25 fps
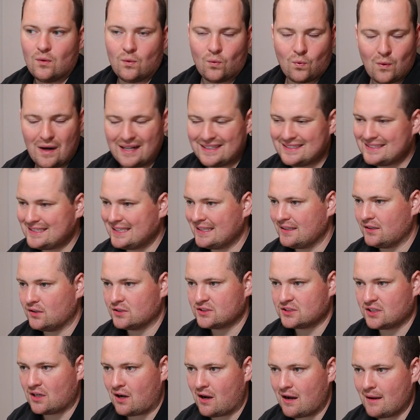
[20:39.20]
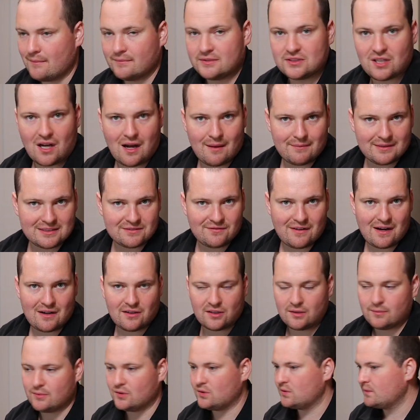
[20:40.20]
wasting your time. Time is
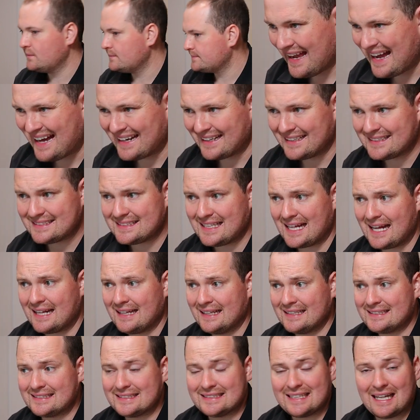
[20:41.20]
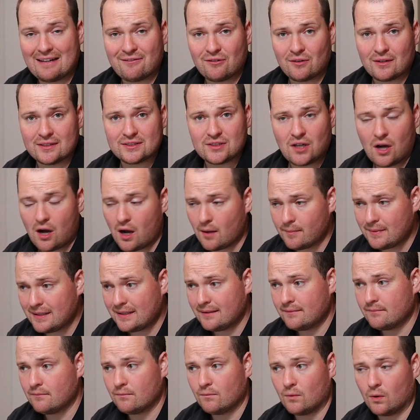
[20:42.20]
valuable. Understand this is everyone's
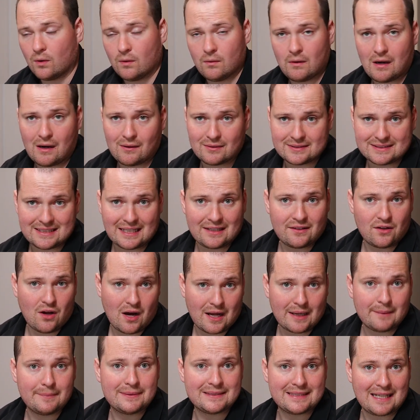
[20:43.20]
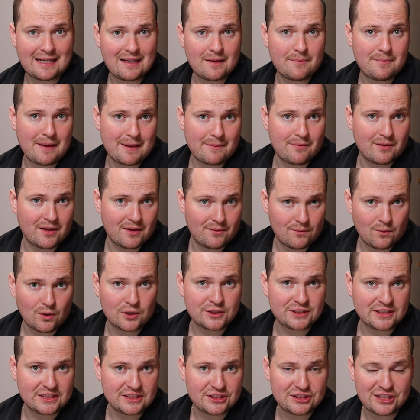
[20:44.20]
hobby, or I would say 90% of the people that watch
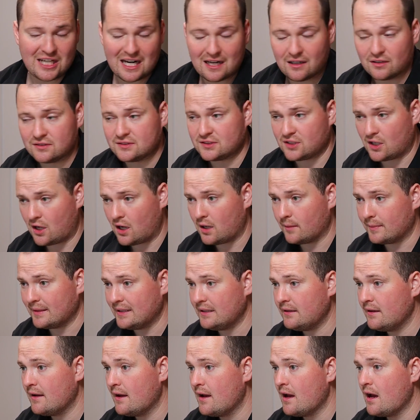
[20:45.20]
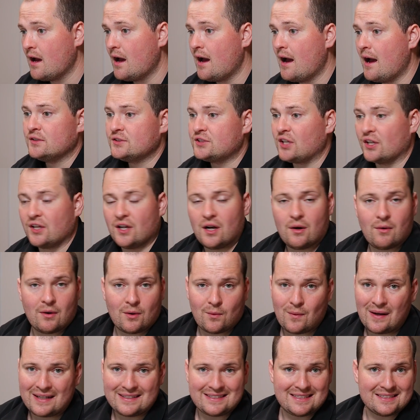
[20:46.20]
this channel's hobby. So you don't wanna
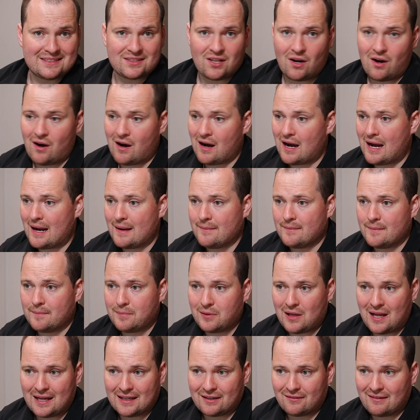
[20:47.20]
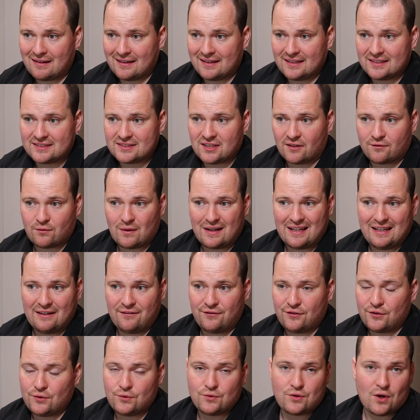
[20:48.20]
waste your time playing around in the software
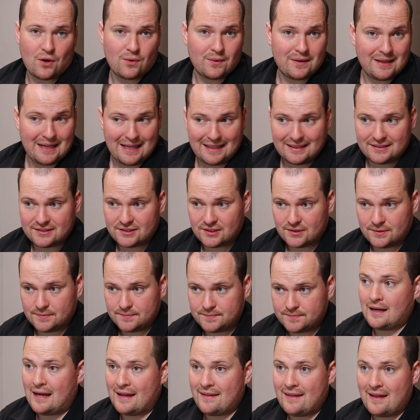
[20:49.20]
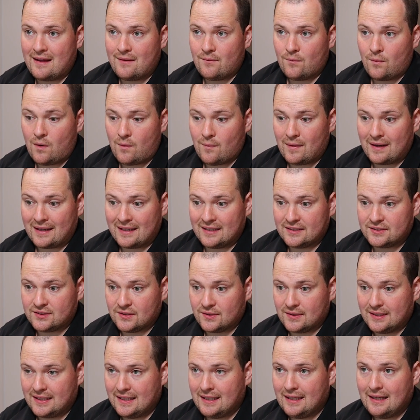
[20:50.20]
if you don't need to. And then what we're gonna
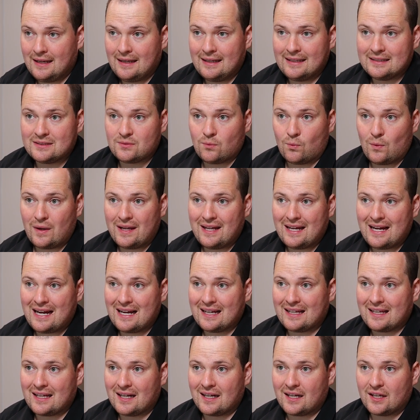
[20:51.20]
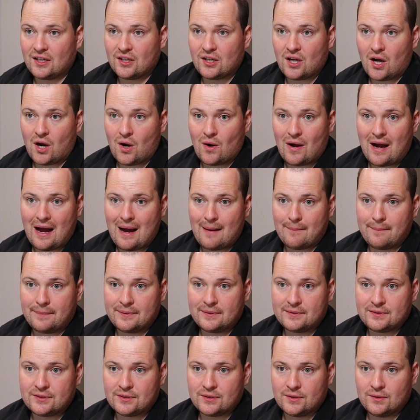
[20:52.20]
do here is we are gonna go up
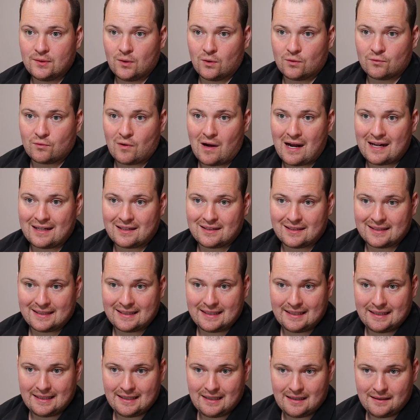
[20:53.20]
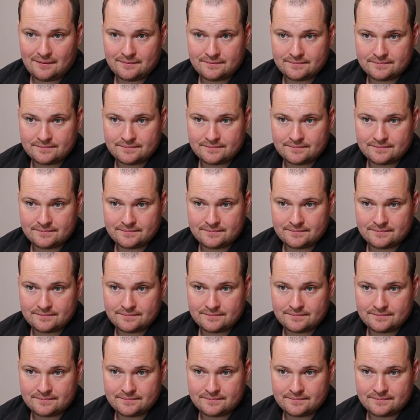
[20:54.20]
to, or right click here,